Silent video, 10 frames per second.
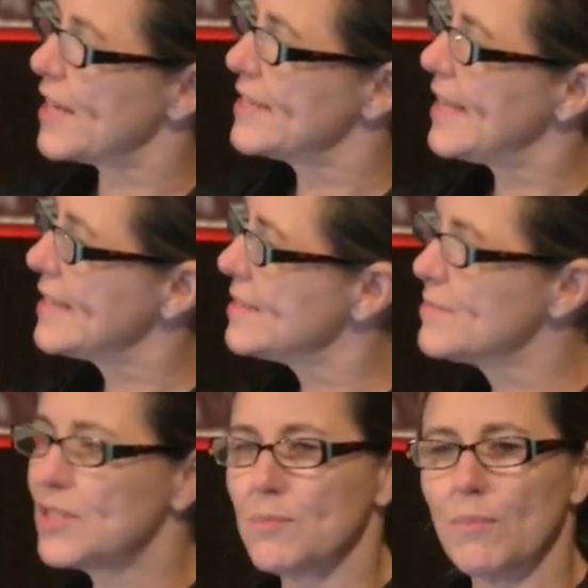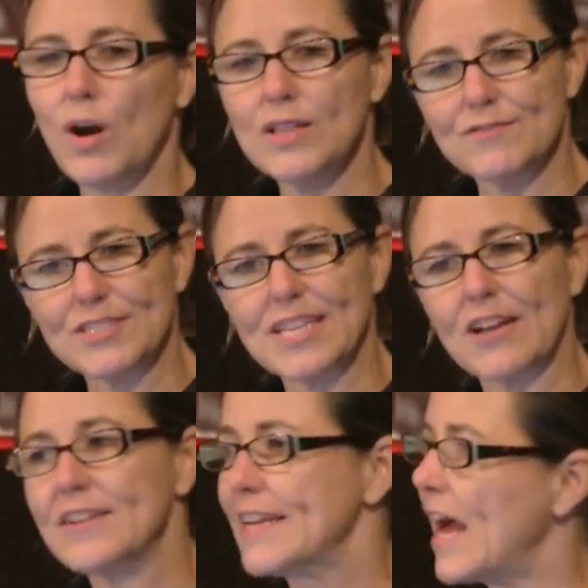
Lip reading: and I take them to the mall every Saturday,